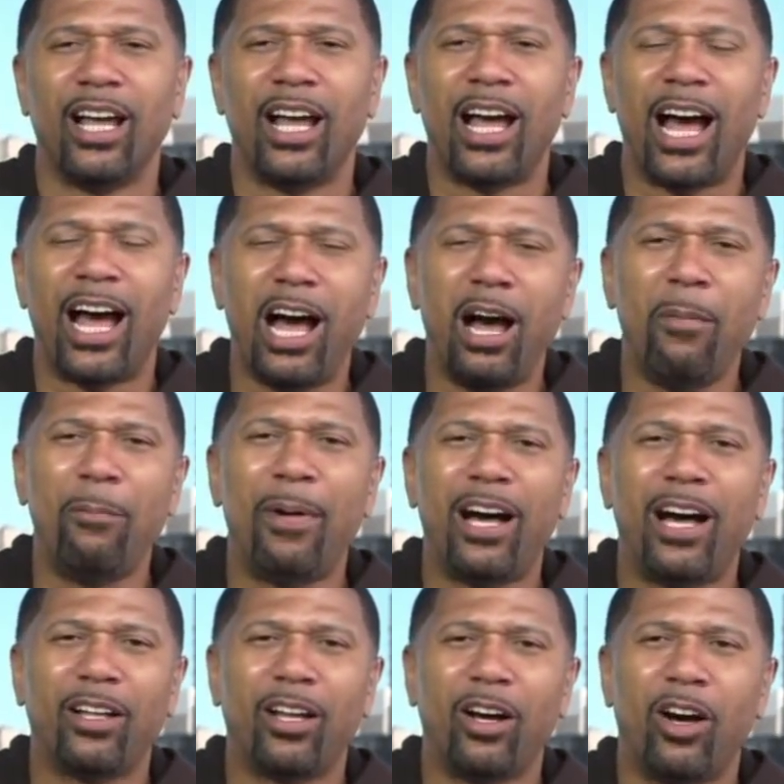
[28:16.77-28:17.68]
How
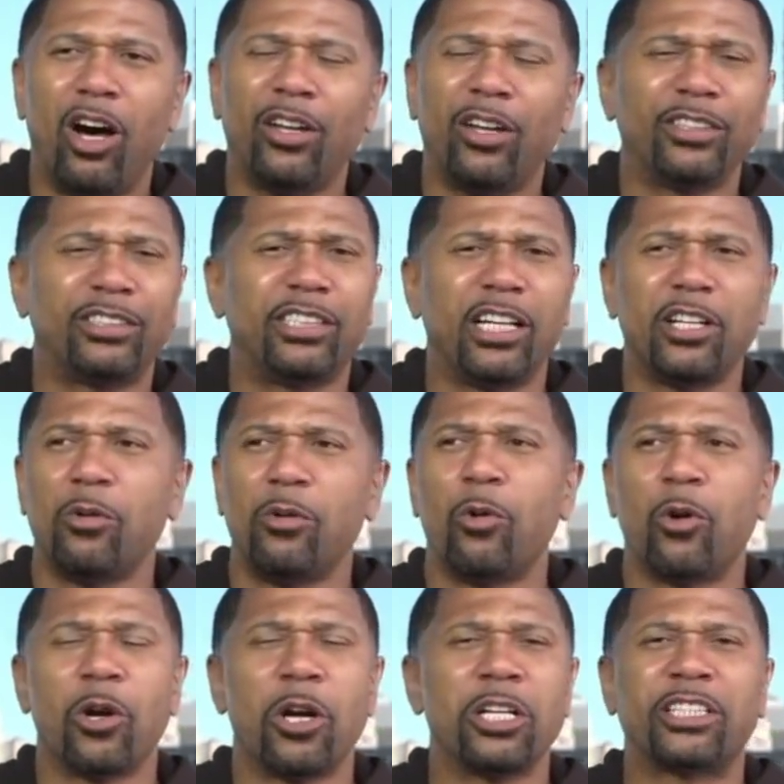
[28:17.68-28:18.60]
about all of a sudden the
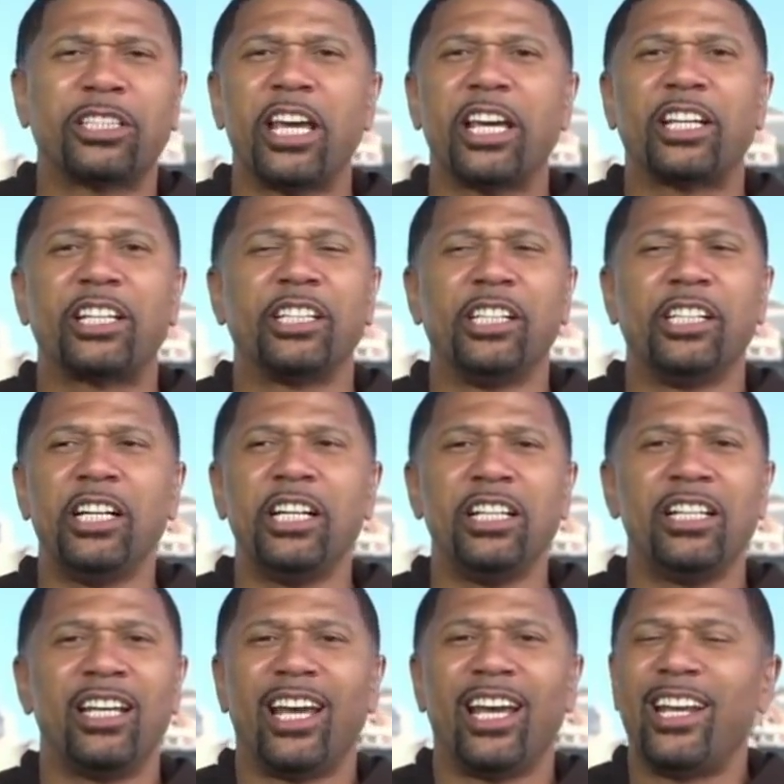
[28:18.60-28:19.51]
Warriors get
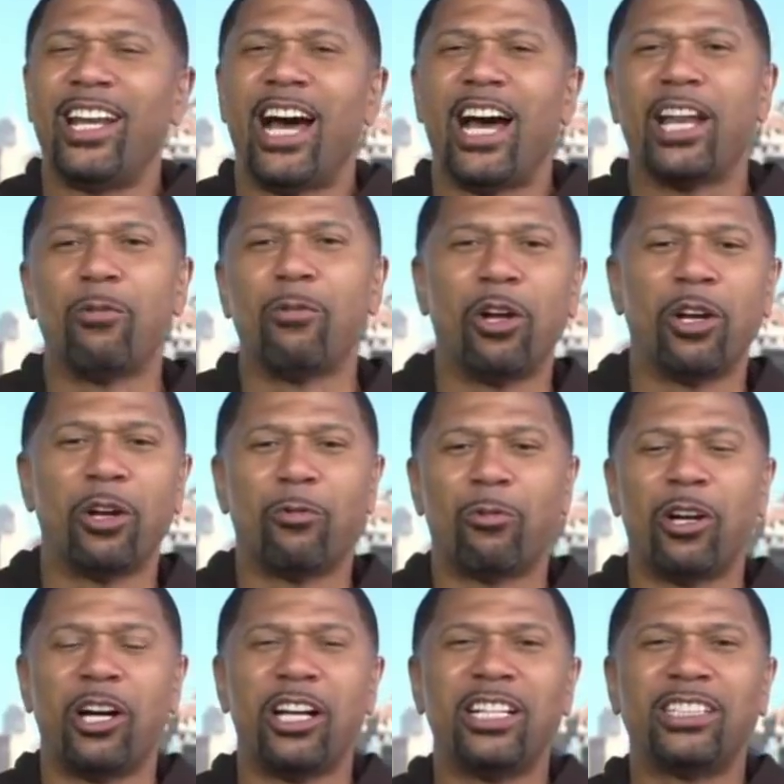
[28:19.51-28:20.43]
good and now they want to
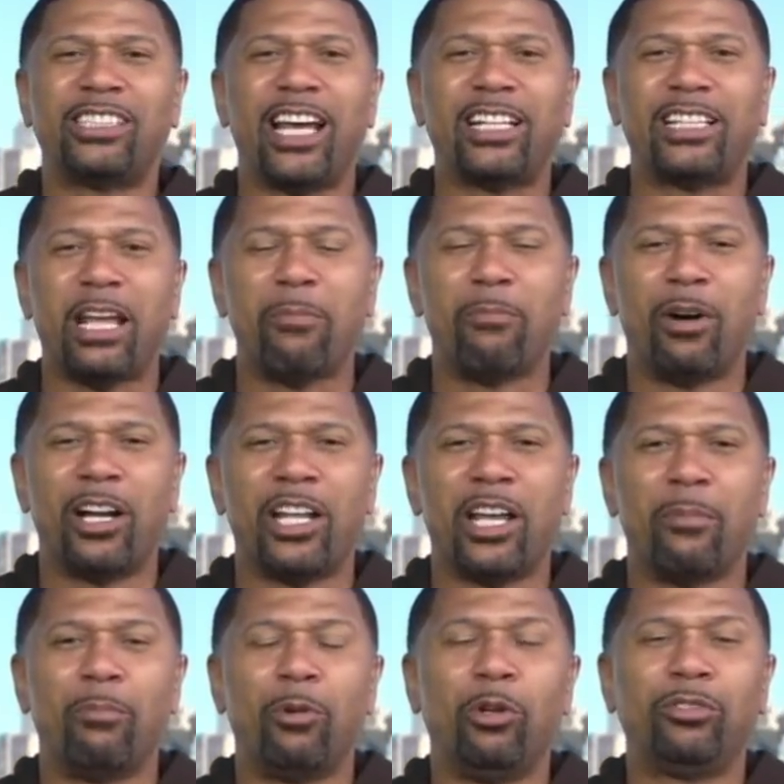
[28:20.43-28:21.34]
run and take their
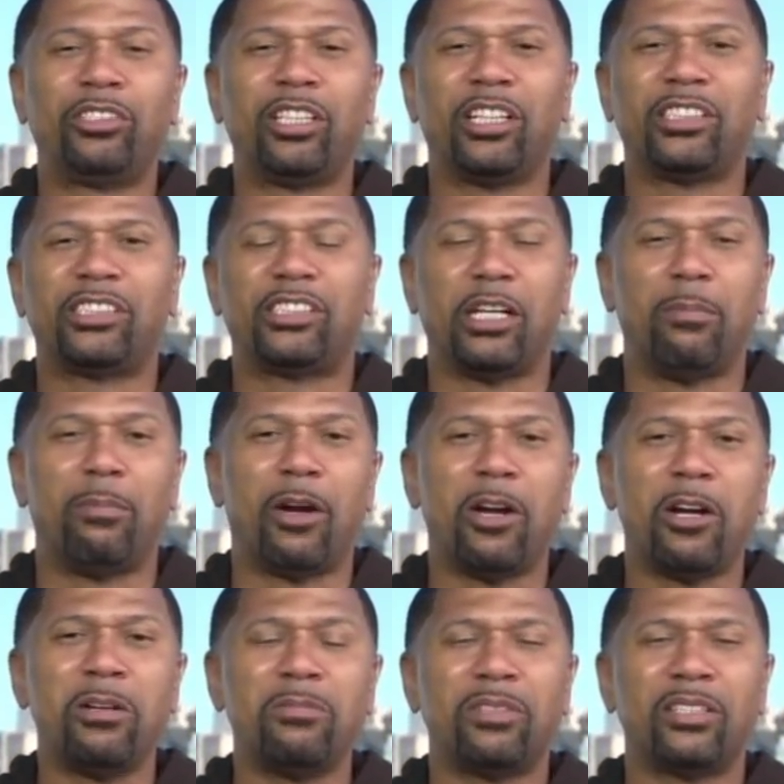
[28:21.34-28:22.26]
money and move to the
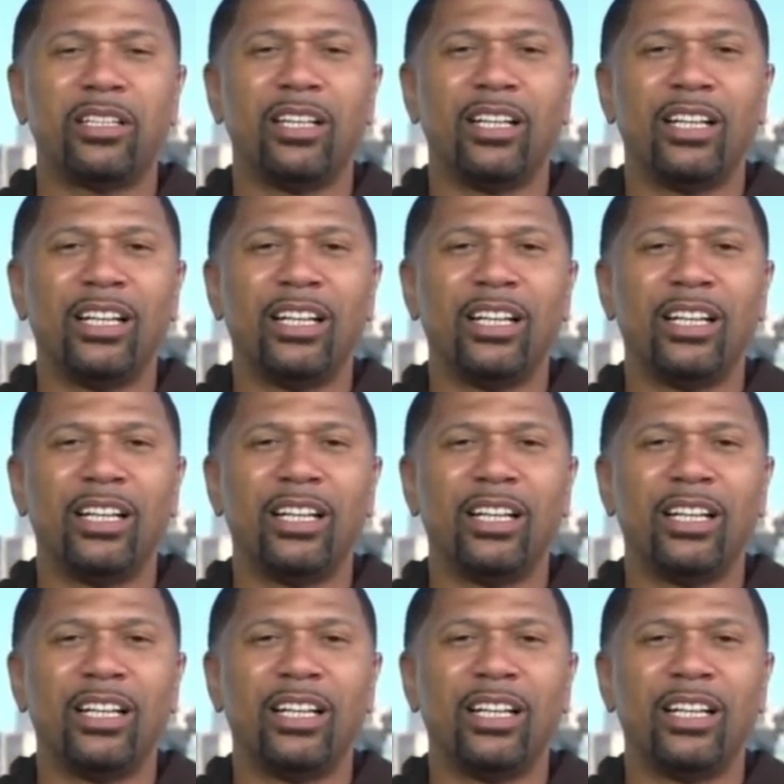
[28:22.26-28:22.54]
suburbs?